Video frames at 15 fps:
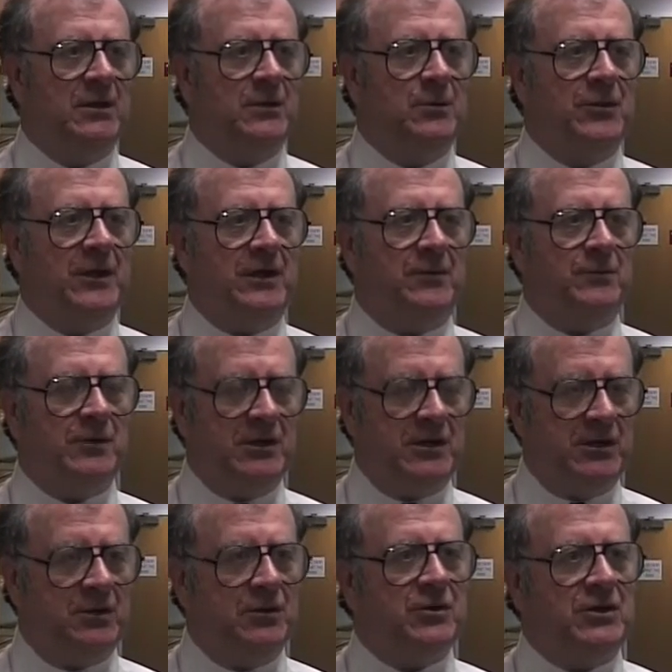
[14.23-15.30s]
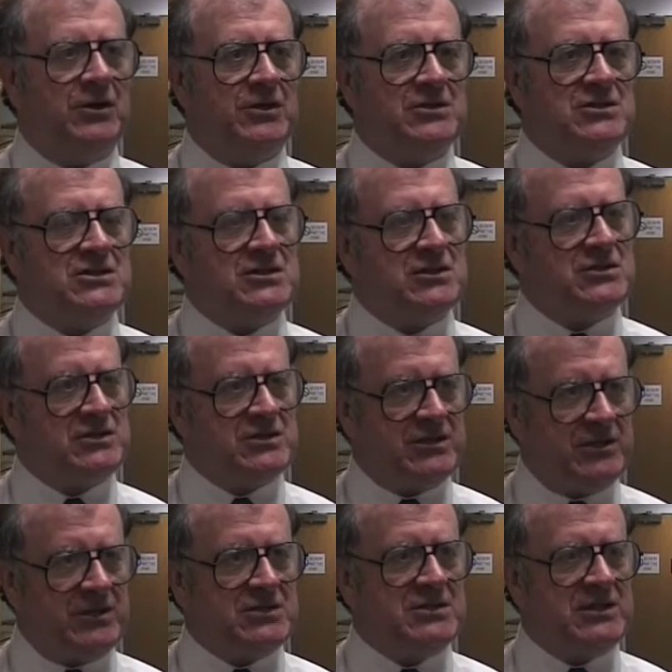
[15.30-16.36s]
well then really you're looking at, to a
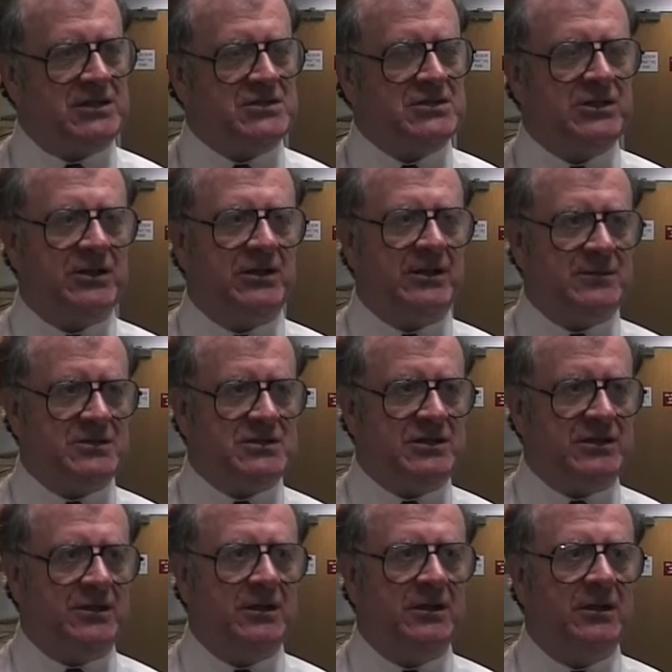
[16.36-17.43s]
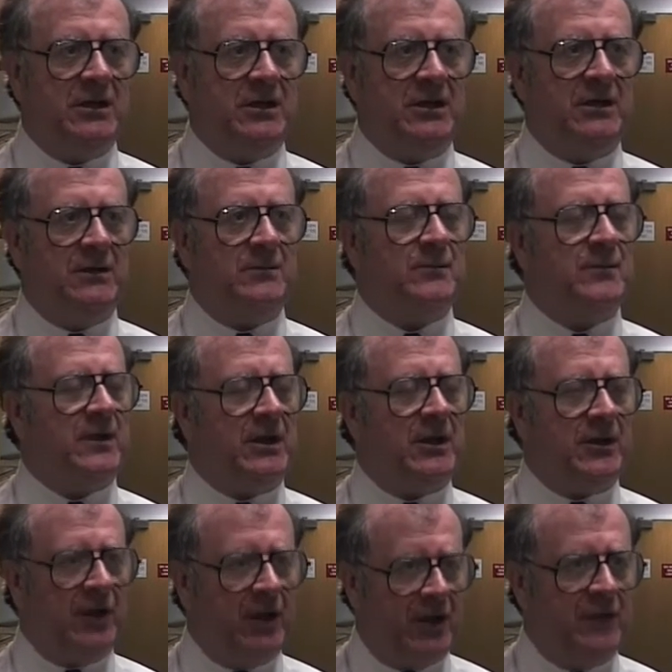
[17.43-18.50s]
certain extent, an unlimited uh,
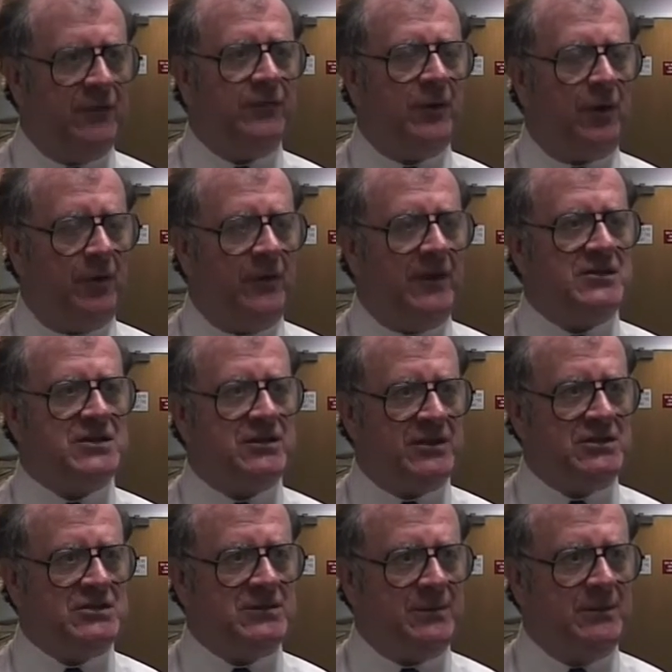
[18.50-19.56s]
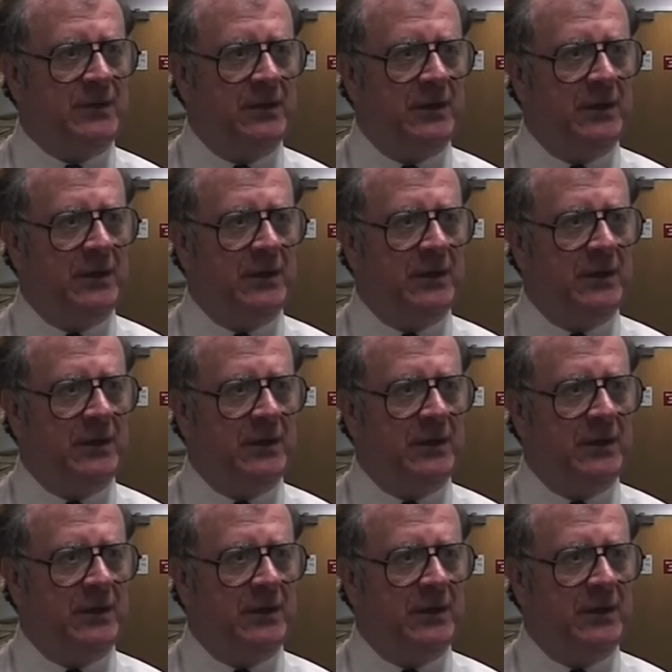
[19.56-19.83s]
life on that item.